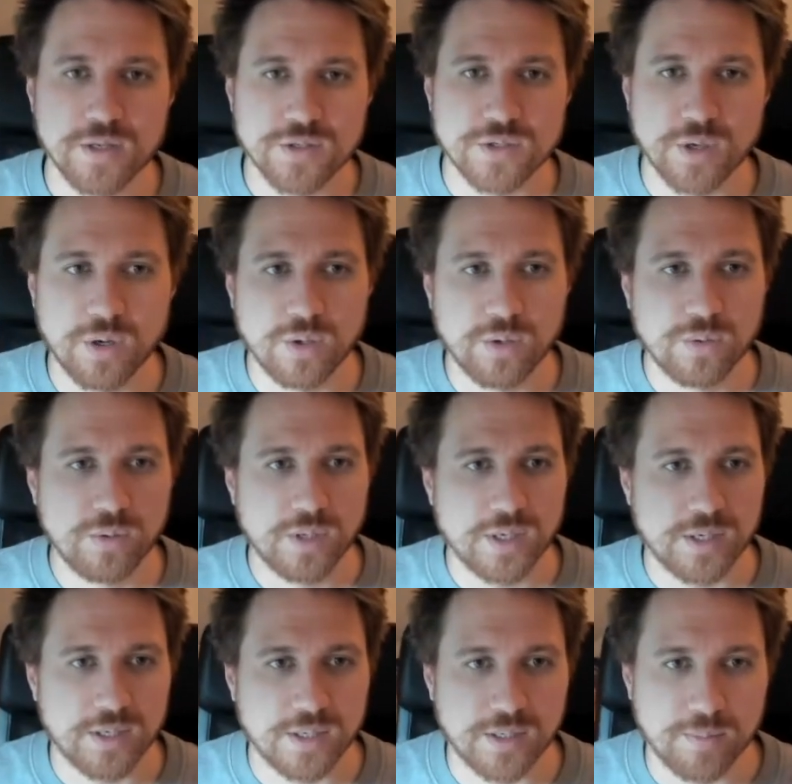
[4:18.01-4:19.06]
So
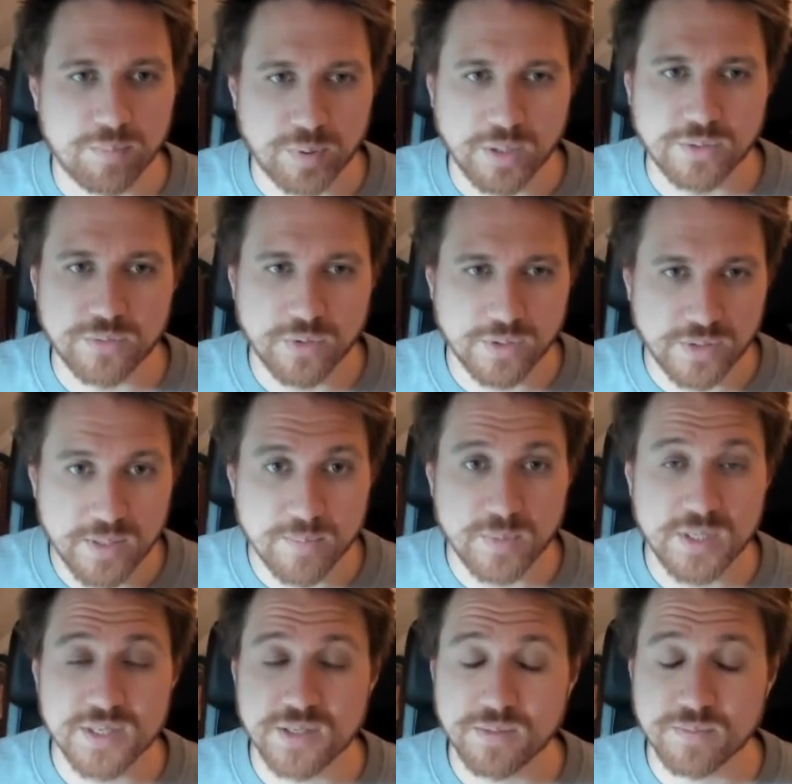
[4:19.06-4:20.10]
Plunder on
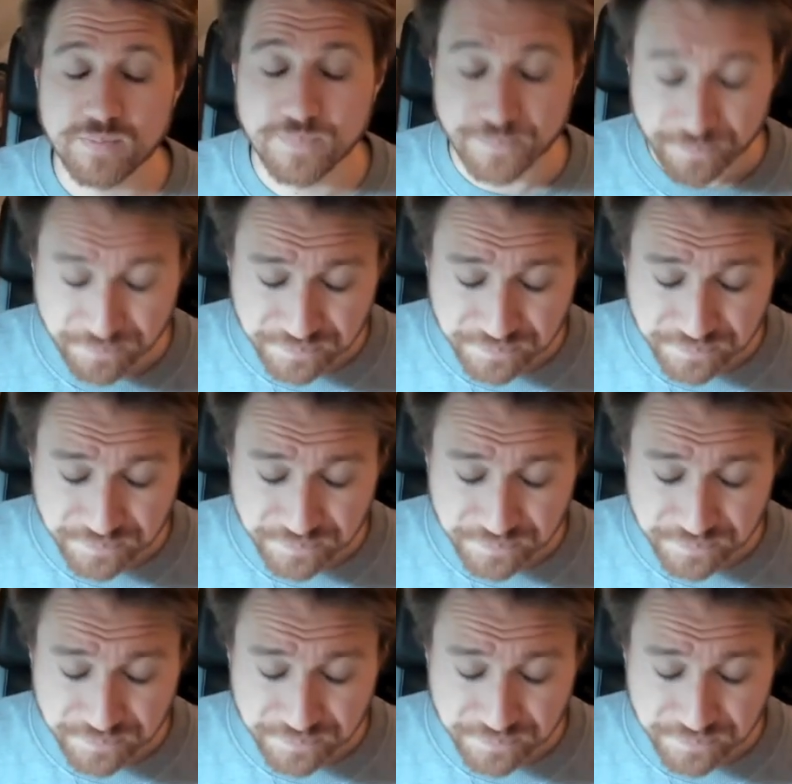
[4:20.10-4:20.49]
Nimblism